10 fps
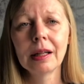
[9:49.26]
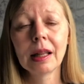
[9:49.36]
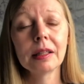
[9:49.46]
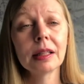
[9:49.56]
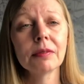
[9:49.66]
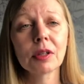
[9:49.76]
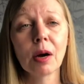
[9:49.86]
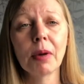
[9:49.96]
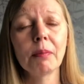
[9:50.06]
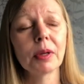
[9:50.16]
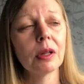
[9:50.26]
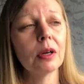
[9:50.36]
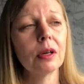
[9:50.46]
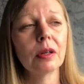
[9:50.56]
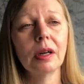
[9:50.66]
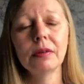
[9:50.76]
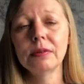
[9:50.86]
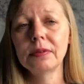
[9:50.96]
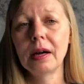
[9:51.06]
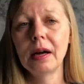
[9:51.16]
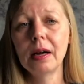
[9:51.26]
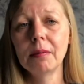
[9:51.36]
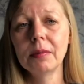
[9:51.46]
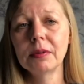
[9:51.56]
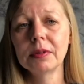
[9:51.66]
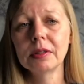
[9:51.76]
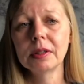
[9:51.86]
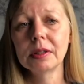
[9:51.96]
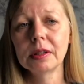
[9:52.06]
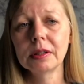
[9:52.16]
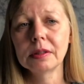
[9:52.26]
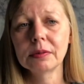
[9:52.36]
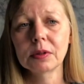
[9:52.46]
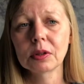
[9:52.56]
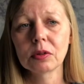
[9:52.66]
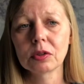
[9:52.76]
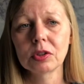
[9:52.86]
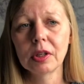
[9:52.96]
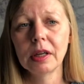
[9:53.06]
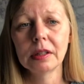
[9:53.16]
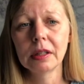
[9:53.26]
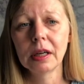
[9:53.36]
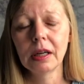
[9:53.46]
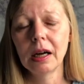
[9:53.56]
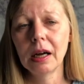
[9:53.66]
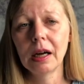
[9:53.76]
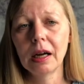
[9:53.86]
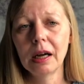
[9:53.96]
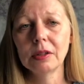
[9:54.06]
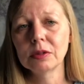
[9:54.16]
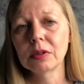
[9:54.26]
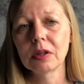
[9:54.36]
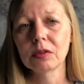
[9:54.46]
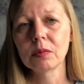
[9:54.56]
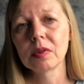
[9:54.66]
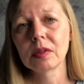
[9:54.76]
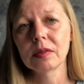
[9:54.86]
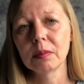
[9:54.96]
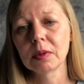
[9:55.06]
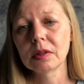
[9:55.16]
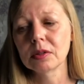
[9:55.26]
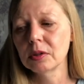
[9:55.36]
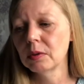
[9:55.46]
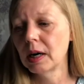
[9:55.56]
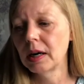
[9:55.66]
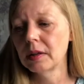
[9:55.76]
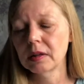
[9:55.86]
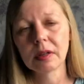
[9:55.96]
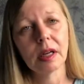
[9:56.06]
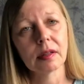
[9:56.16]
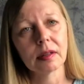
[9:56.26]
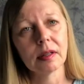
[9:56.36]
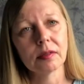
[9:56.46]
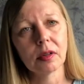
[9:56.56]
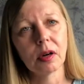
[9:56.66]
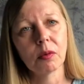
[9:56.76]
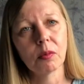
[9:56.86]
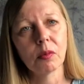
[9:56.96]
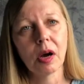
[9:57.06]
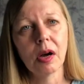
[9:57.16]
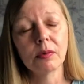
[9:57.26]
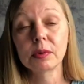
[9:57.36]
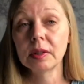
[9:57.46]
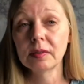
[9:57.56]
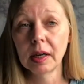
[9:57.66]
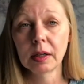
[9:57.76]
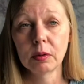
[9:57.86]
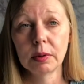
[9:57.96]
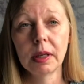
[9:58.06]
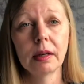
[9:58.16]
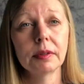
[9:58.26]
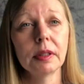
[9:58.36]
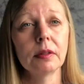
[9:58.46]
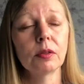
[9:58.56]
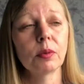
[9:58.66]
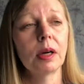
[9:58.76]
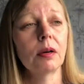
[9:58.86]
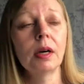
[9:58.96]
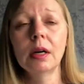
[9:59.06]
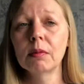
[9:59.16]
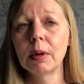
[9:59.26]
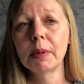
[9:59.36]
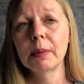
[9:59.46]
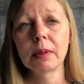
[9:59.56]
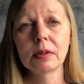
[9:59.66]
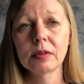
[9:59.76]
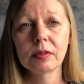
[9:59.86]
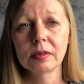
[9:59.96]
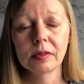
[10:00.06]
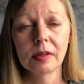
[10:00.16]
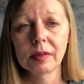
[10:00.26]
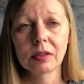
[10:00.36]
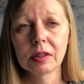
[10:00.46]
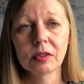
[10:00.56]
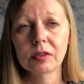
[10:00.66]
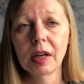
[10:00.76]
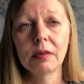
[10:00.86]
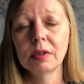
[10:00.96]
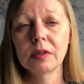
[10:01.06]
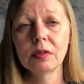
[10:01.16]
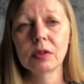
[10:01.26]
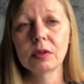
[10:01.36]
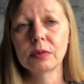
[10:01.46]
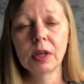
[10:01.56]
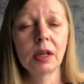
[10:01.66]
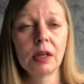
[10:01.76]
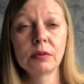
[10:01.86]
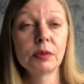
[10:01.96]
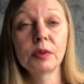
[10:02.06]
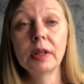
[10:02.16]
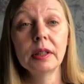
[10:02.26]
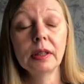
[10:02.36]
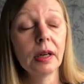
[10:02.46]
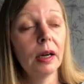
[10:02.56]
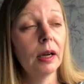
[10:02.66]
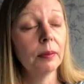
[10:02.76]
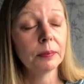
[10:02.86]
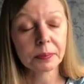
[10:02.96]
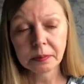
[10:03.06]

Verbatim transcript: leave a comment below if um, if you're in a different country uh, and you've got something similar to either Craigslist or uh, FreeCycle we have here as well, where people are just essentially just getting rid of stuff for free. Um,